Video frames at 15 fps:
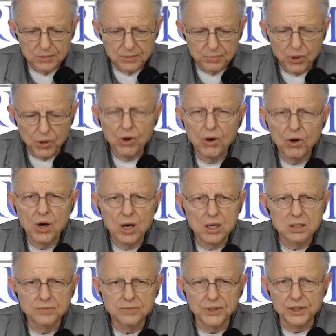Paul
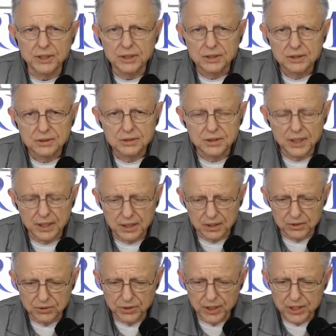Harvey
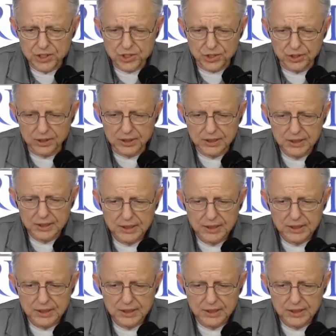Declaration